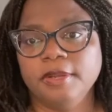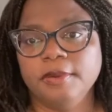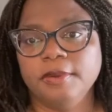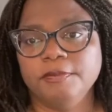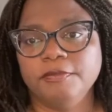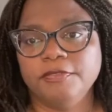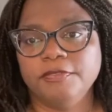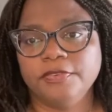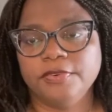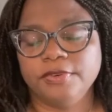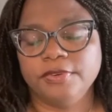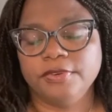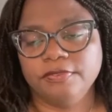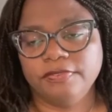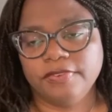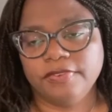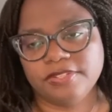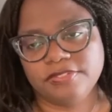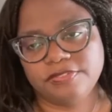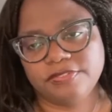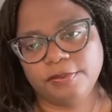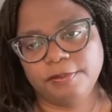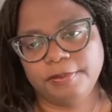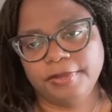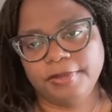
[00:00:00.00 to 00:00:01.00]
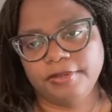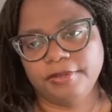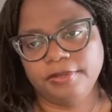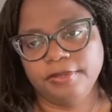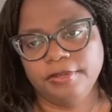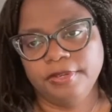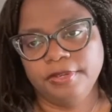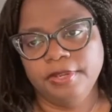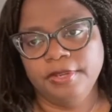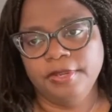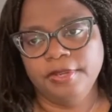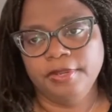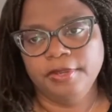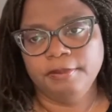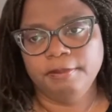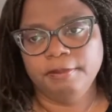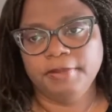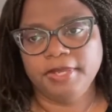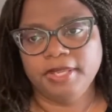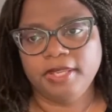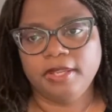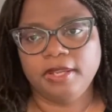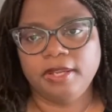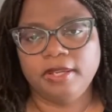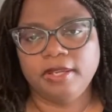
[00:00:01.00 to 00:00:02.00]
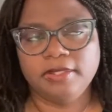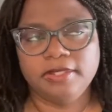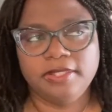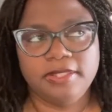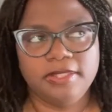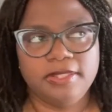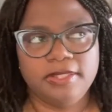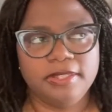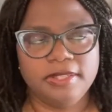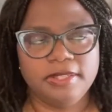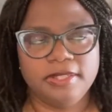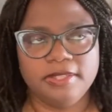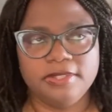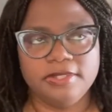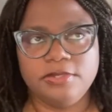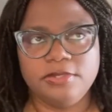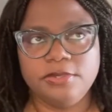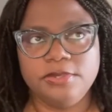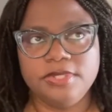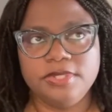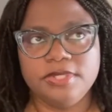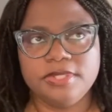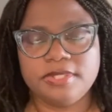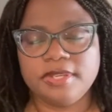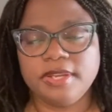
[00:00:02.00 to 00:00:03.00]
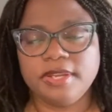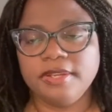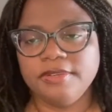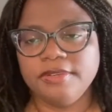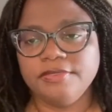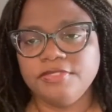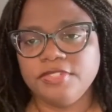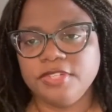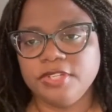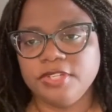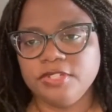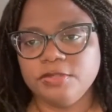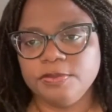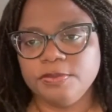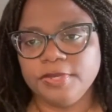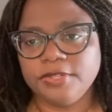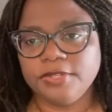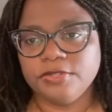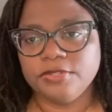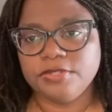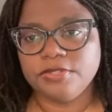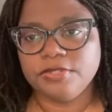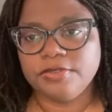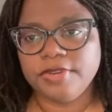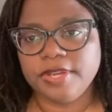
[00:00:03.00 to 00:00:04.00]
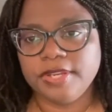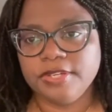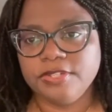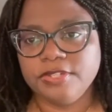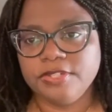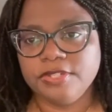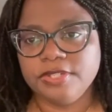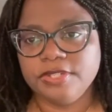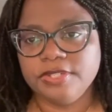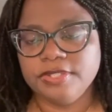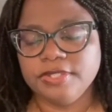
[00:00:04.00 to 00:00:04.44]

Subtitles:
for Invest for Better. My colleague, Tootie Scott of Changemaker Strategies,